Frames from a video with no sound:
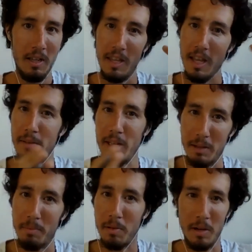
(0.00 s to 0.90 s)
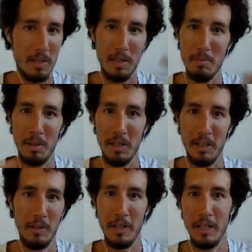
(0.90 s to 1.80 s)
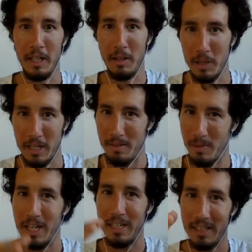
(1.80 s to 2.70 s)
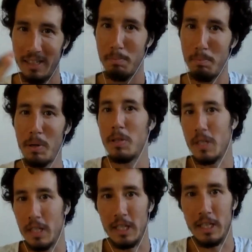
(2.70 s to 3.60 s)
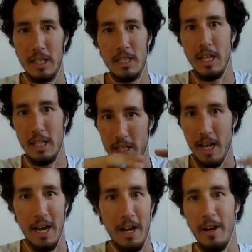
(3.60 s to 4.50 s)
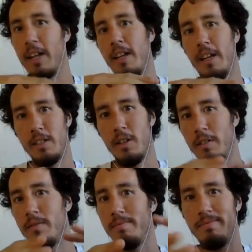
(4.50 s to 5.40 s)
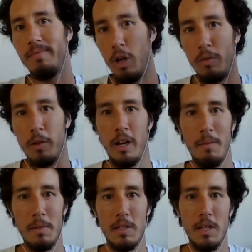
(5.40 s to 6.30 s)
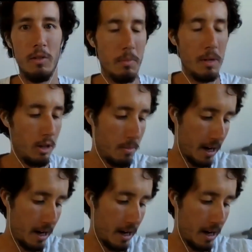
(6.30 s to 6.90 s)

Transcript: the heavy hip thrusts, completely agree. Like when I personally at least get to the higher end, I start overcompensating with my low